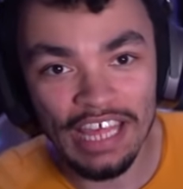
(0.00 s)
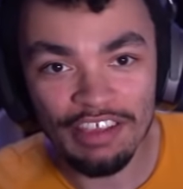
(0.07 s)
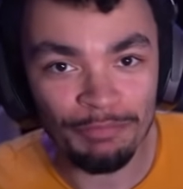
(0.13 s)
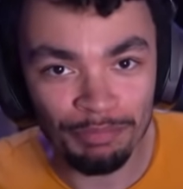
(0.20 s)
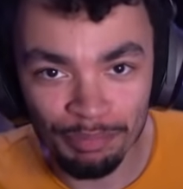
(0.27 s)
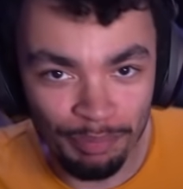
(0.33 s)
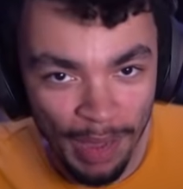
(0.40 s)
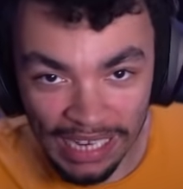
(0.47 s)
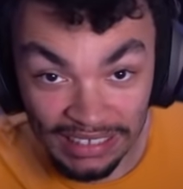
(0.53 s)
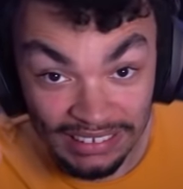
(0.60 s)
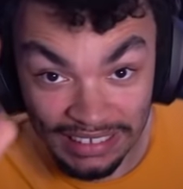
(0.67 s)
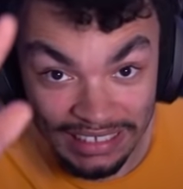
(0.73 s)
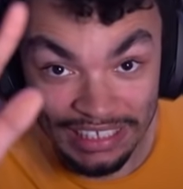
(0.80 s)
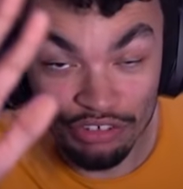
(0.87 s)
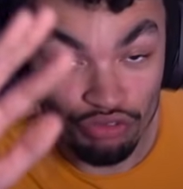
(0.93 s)
they've
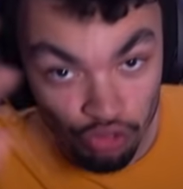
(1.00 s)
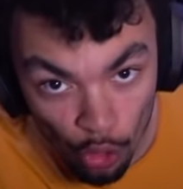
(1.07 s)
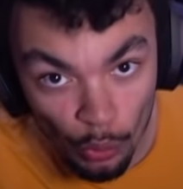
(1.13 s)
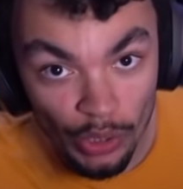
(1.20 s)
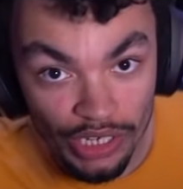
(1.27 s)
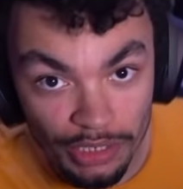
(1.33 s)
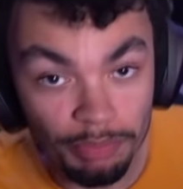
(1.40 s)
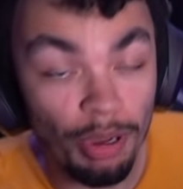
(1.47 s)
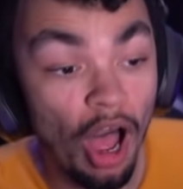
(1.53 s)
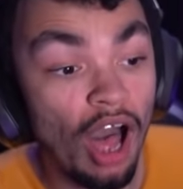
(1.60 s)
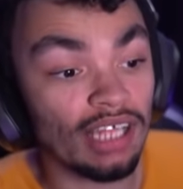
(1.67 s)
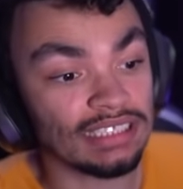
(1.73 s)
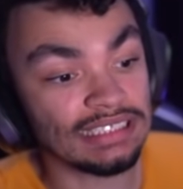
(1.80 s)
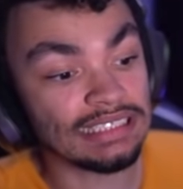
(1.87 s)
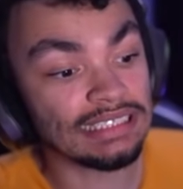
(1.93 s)
basically ruined
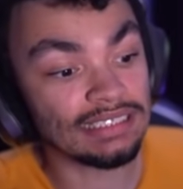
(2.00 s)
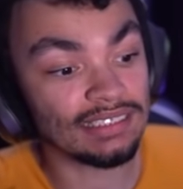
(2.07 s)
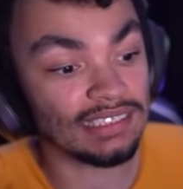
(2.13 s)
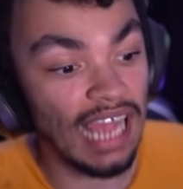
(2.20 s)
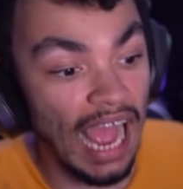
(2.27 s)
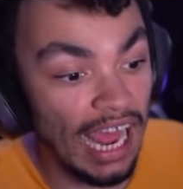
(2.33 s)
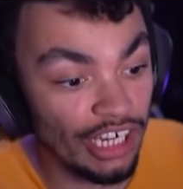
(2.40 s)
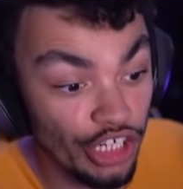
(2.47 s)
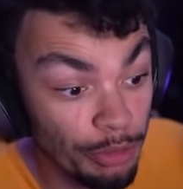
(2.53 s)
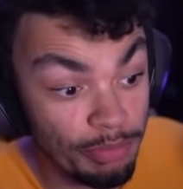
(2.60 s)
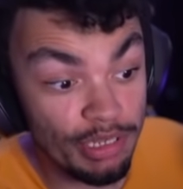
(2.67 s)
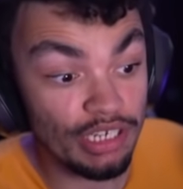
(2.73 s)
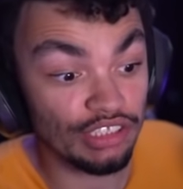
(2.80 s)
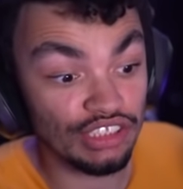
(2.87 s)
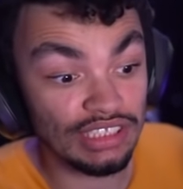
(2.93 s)
parties and
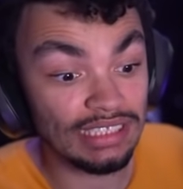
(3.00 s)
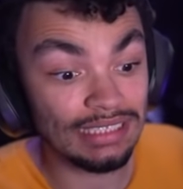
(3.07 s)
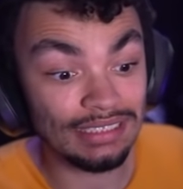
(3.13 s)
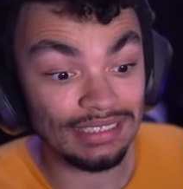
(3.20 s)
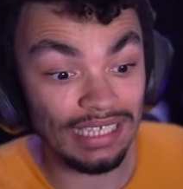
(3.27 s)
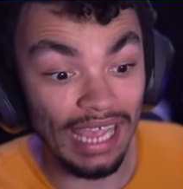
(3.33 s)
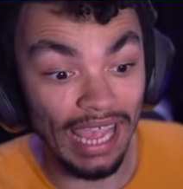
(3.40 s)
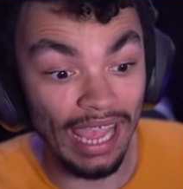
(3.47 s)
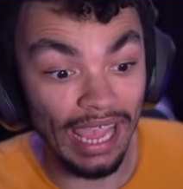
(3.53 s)
communities